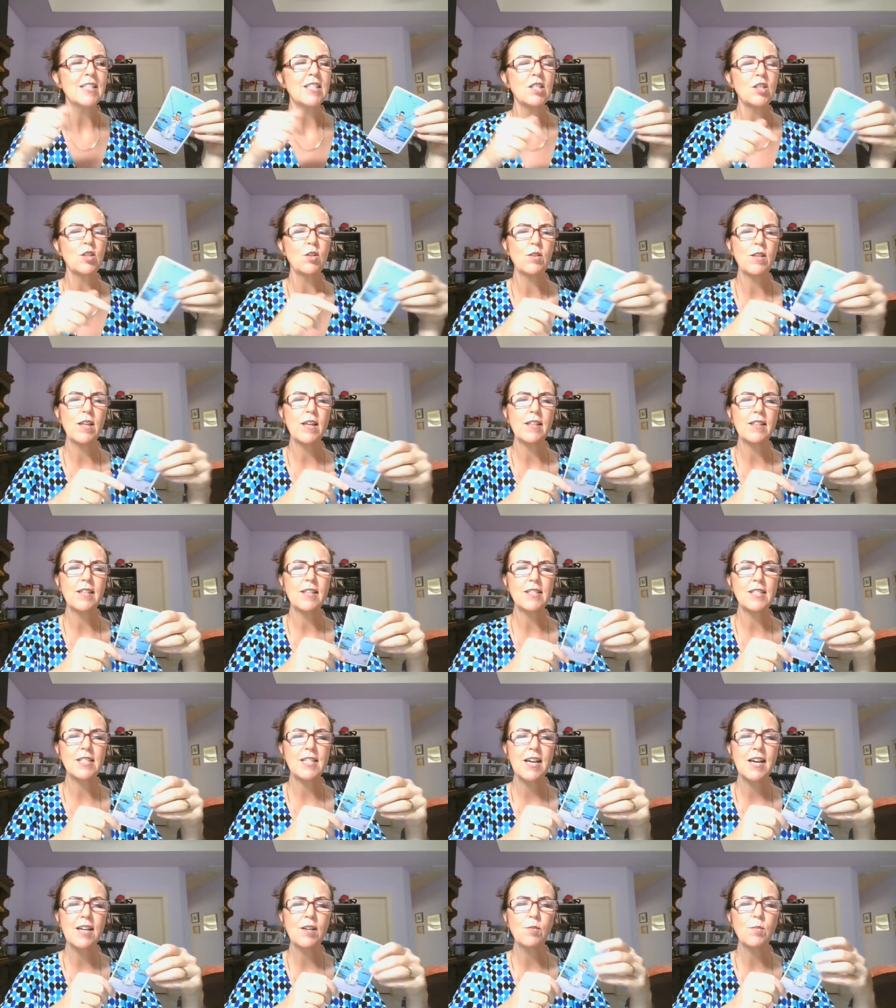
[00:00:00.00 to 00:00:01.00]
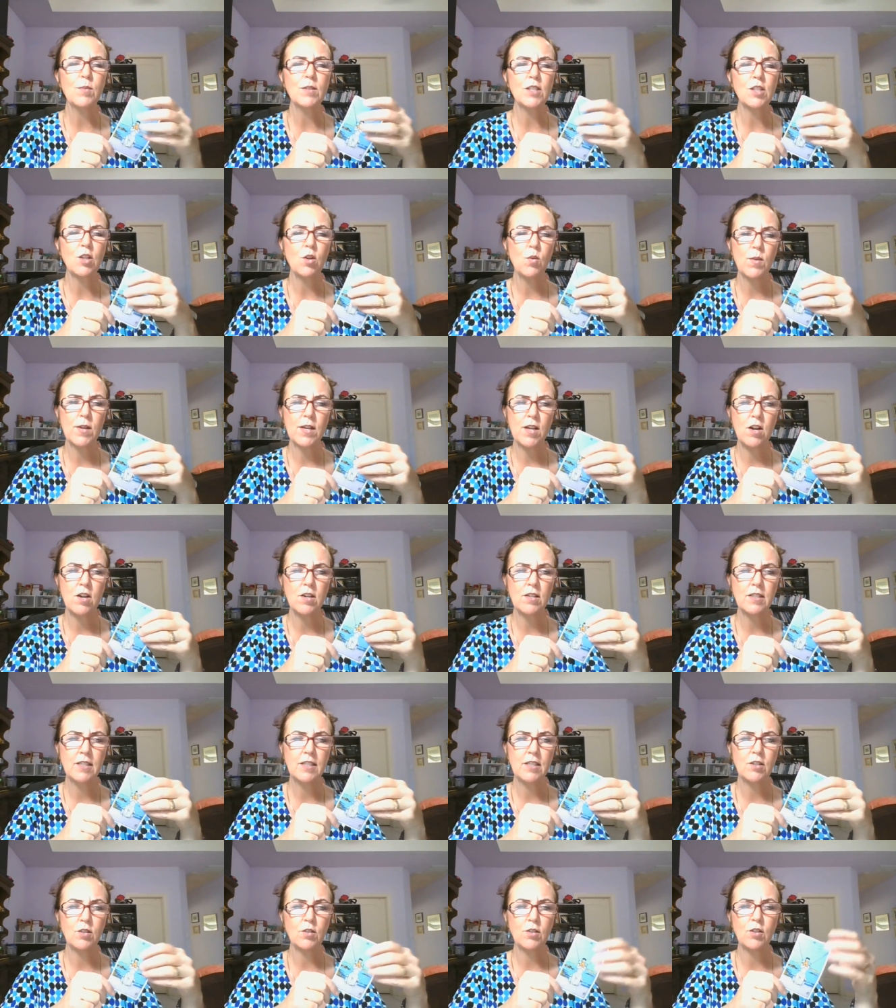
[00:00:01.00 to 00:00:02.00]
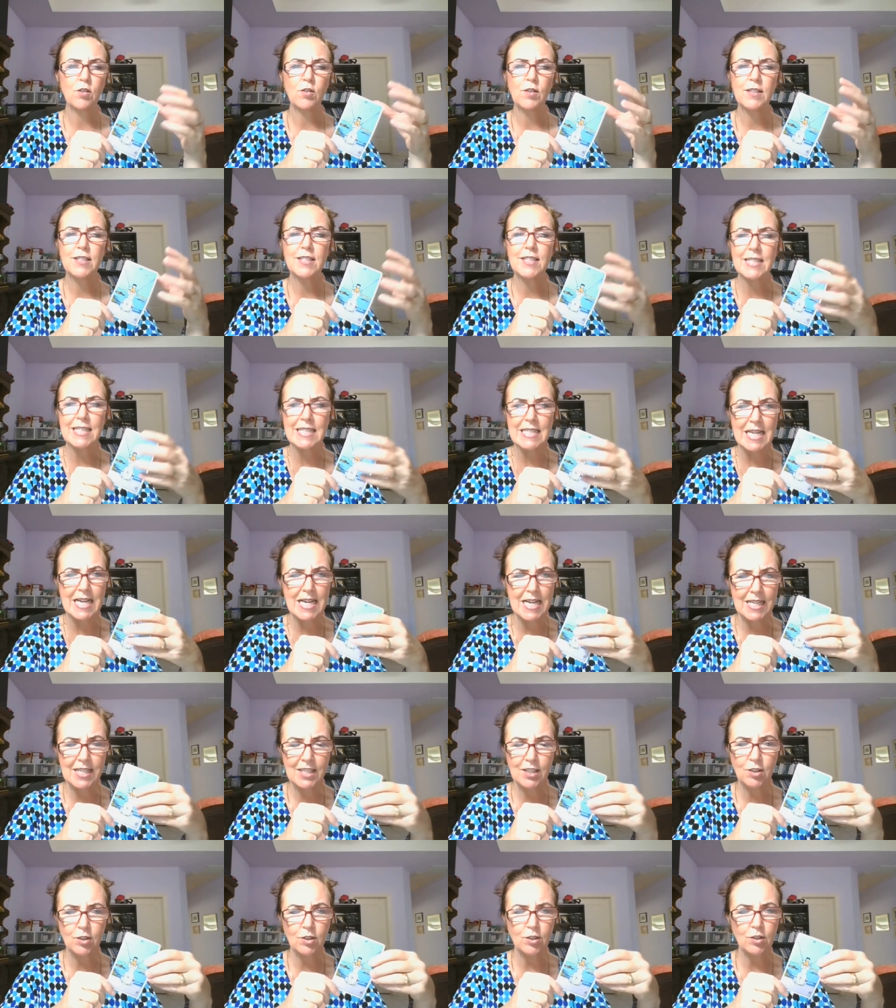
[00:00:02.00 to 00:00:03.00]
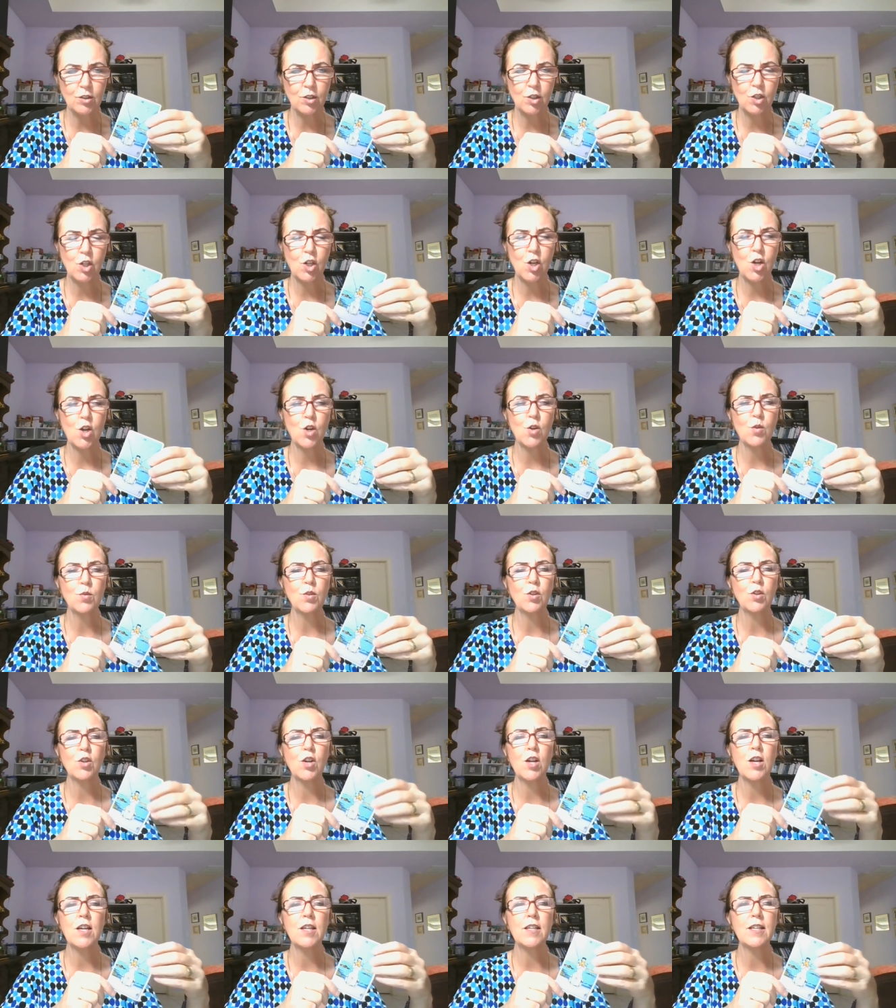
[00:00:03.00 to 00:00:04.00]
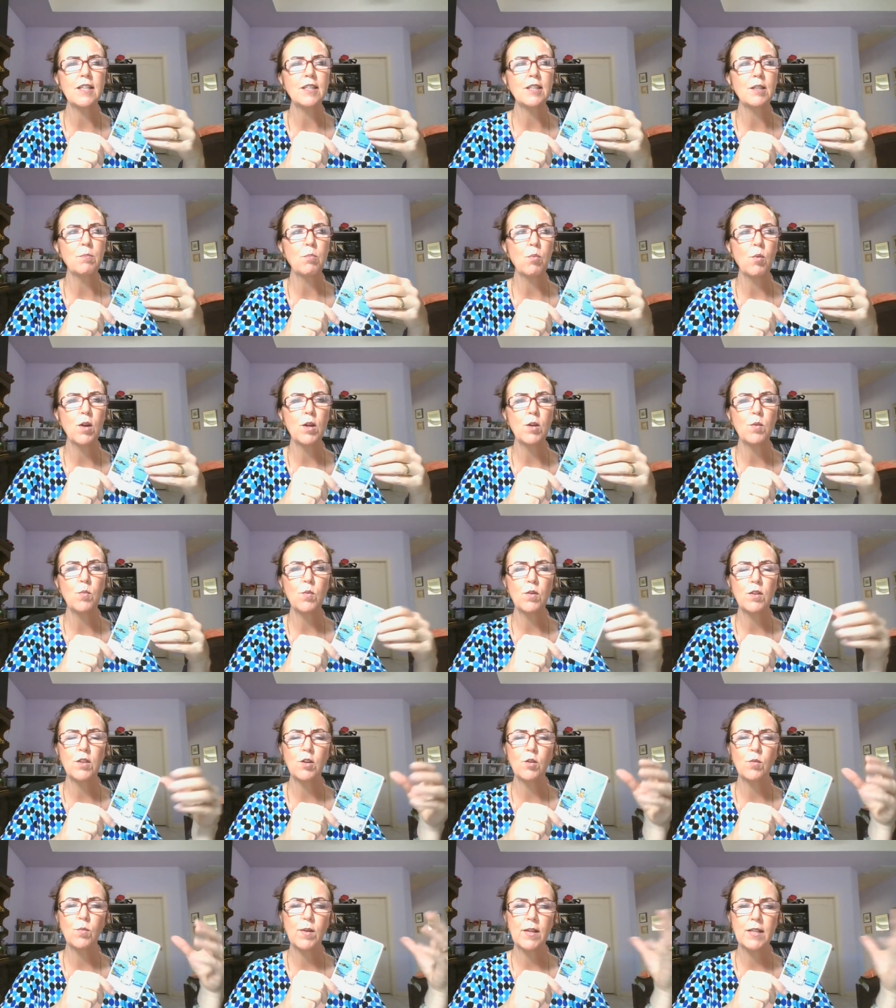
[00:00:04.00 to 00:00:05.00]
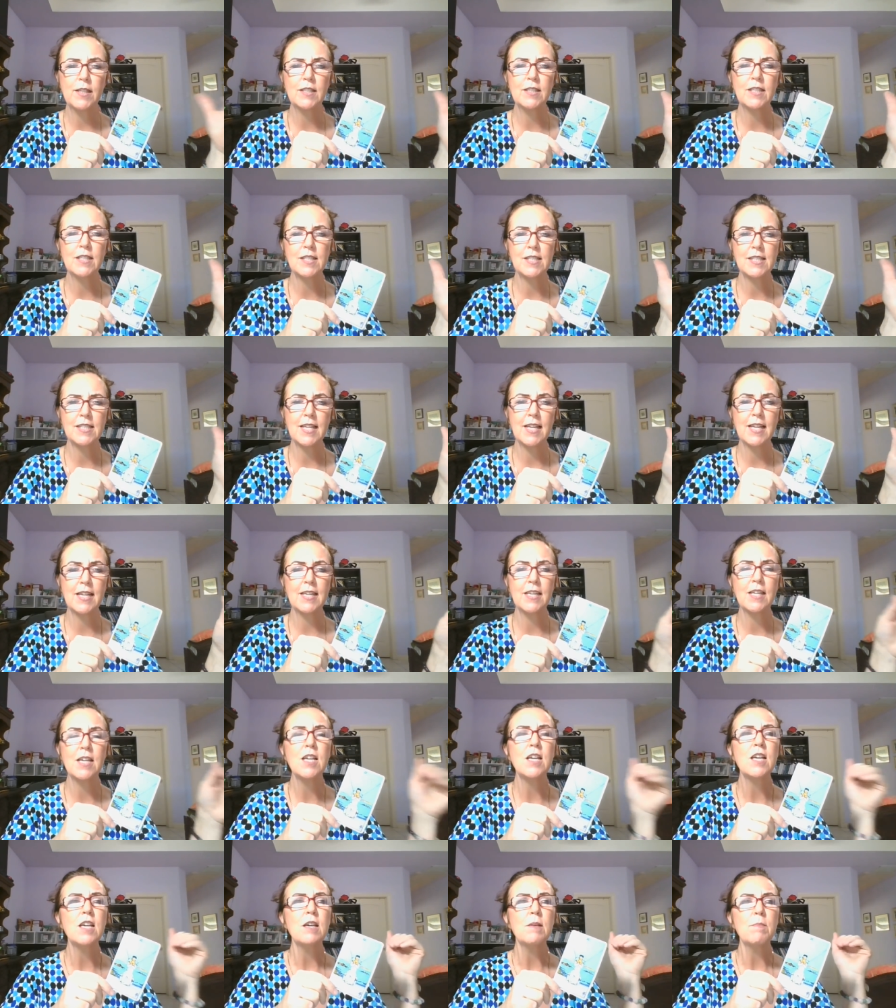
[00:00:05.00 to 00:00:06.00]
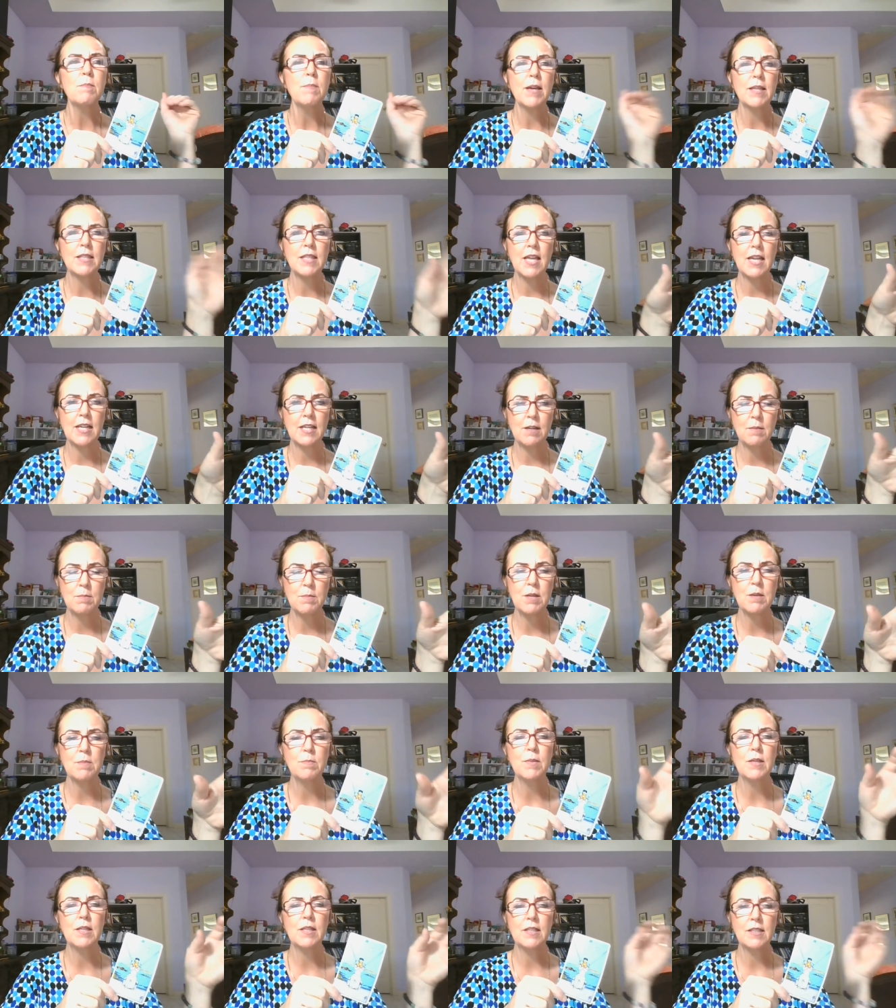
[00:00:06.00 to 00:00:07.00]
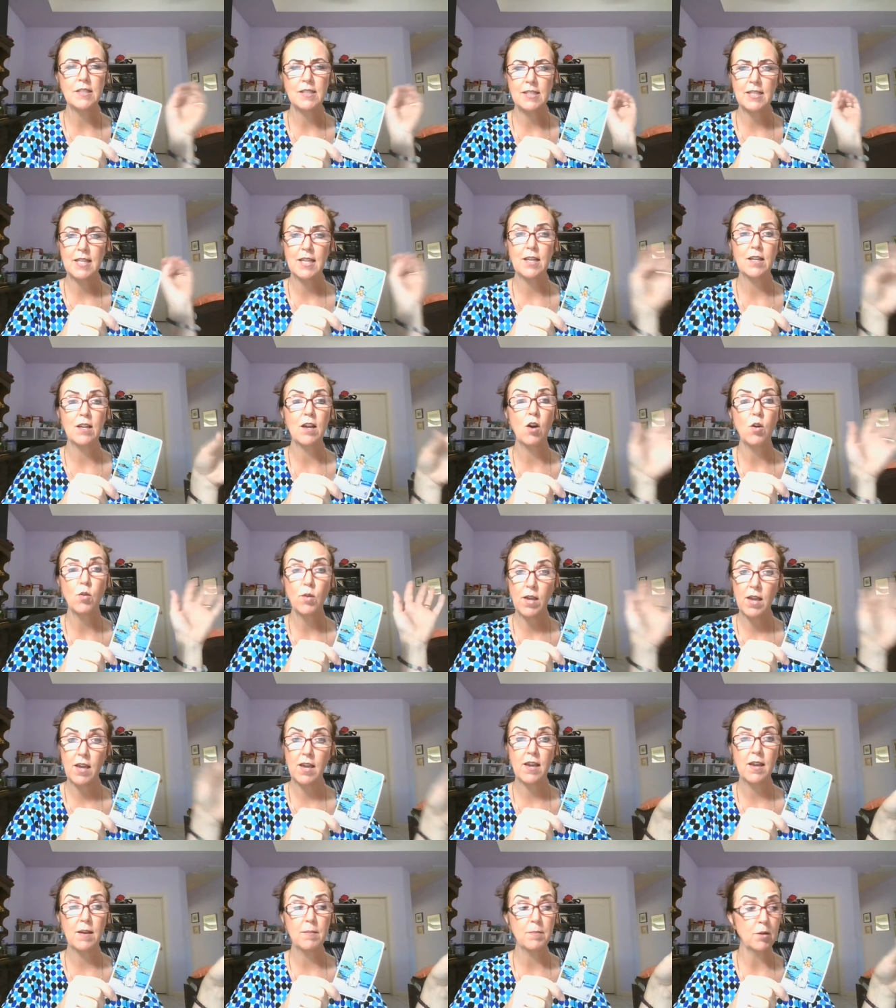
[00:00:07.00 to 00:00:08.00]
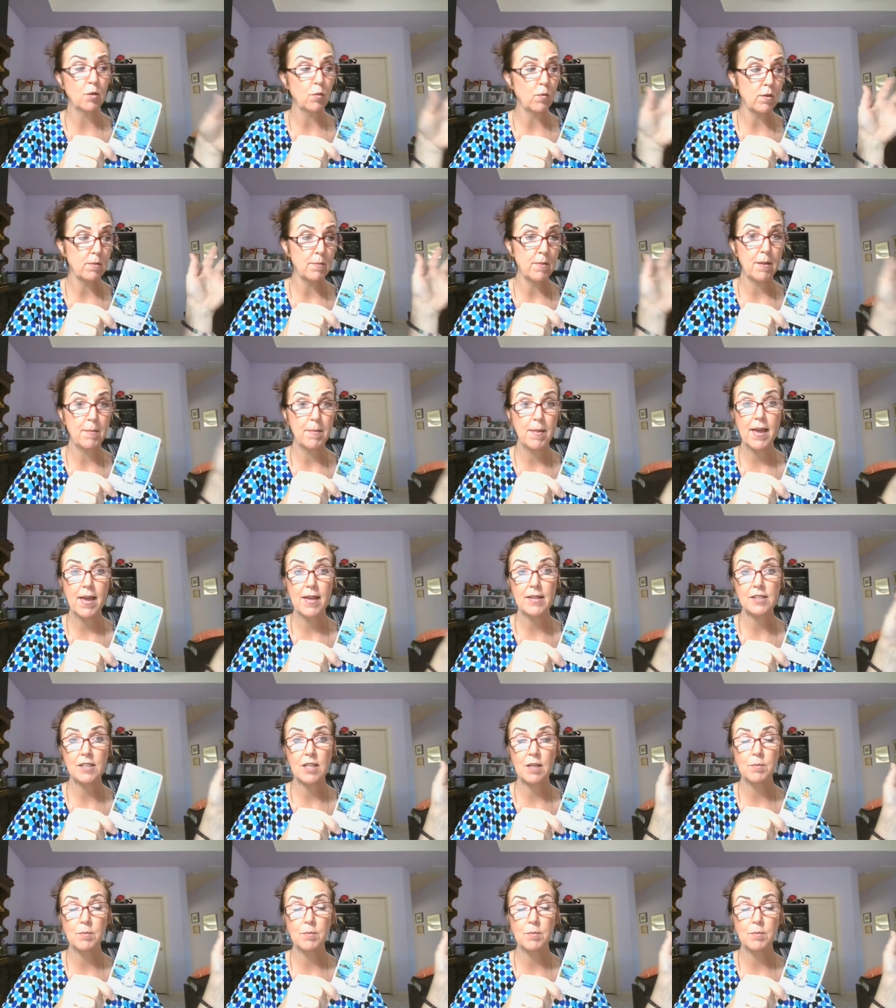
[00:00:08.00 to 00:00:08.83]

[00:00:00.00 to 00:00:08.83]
So that, that's kind of what's going on here. They're in denial, you know, they're not at the point where they're ready to say, make that commitment and say, okay, I'm going to wear my mask.